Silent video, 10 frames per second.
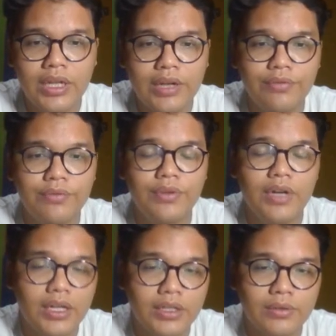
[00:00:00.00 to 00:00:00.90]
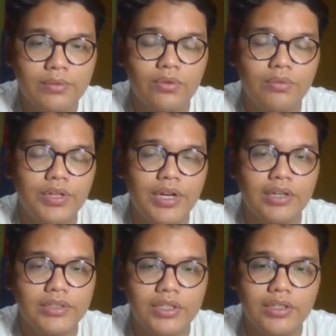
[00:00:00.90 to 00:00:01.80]
I've got from the
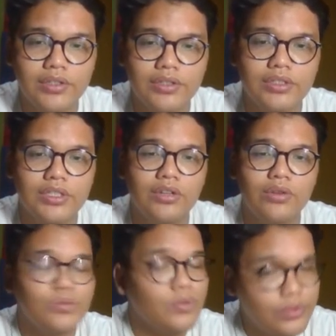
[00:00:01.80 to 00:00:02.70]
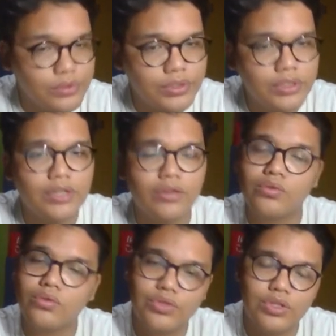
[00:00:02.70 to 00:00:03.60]
articles and of course the
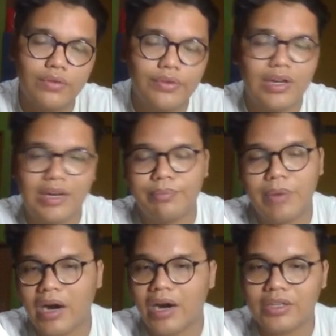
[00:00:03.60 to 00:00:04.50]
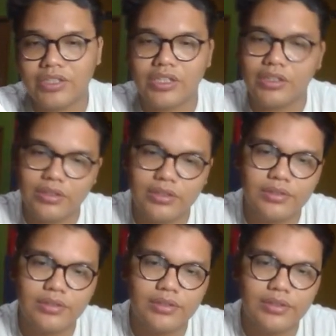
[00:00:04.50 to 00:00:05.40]
conclusion of the article.
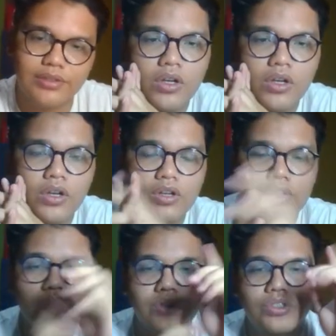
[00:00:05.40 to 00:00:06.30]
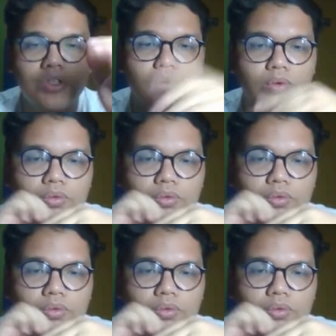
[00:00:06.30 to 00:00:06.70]
So,